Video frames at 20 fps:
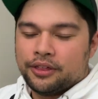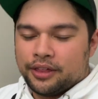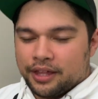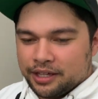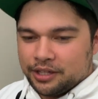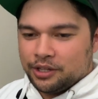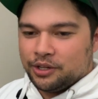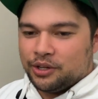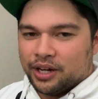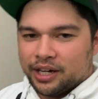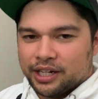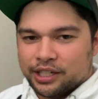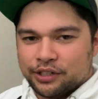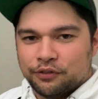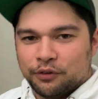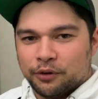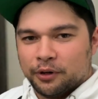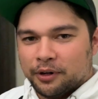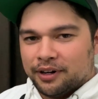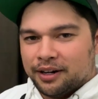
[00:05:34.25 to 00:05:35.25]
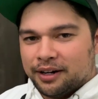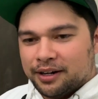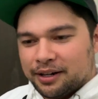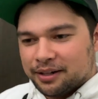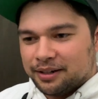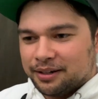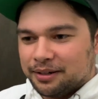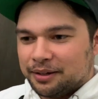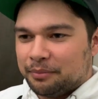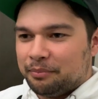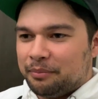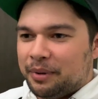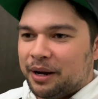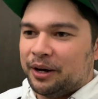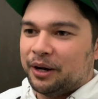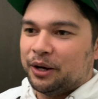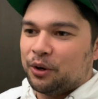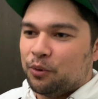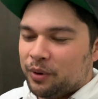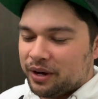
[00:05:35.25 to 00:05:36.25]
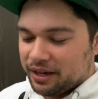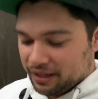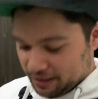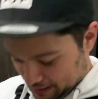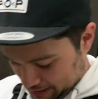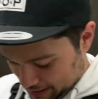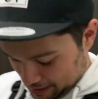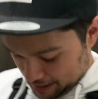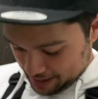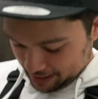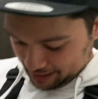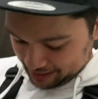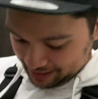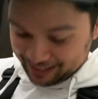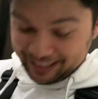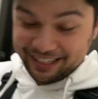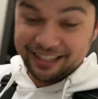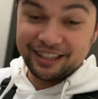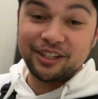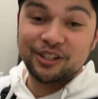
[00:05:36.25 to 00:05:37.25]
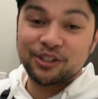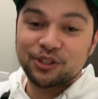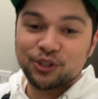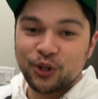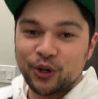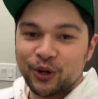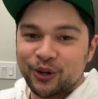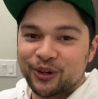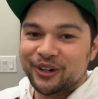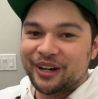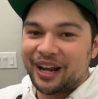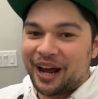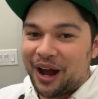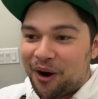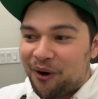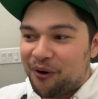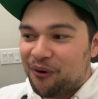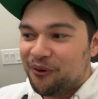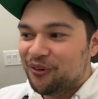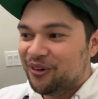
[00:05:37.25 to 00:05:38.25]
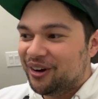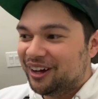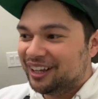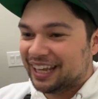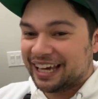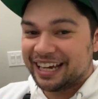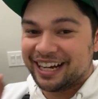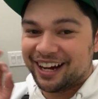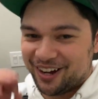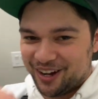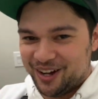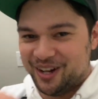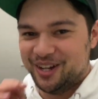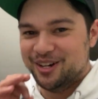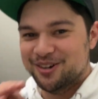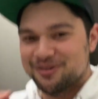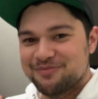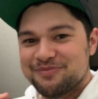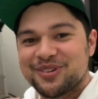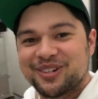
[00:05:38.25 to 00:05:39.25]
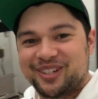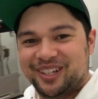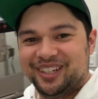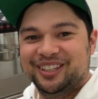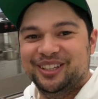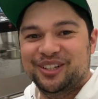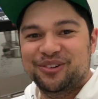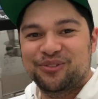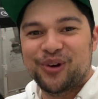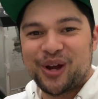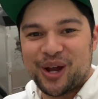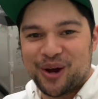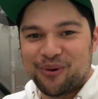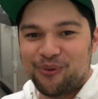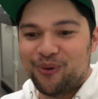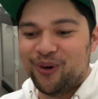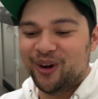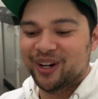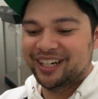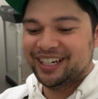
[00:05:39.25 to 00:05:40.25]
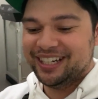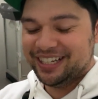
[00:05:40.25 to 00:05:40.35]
thank you guys for bearing with. Honestly, this turned out like 100% the way I wanted